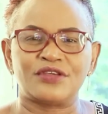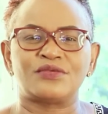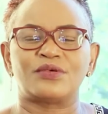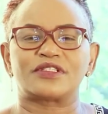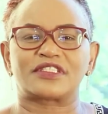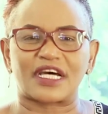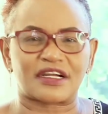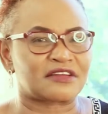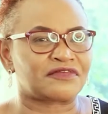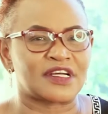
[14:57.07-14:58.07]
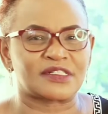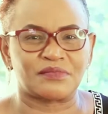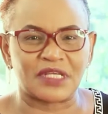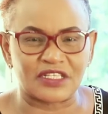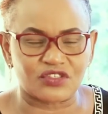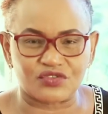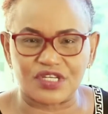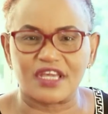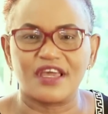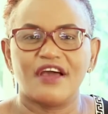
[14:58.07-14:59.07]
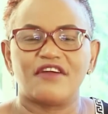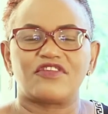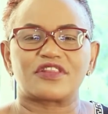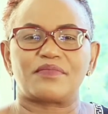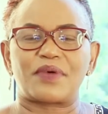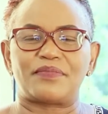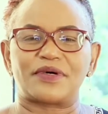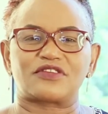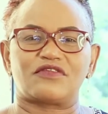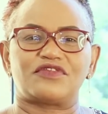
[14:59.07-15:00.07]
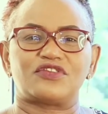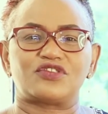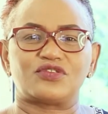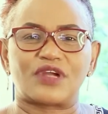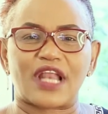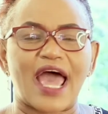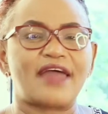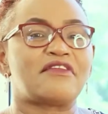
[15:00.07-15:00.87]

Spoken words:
You will sacrifice ministry for the purpose of your children. I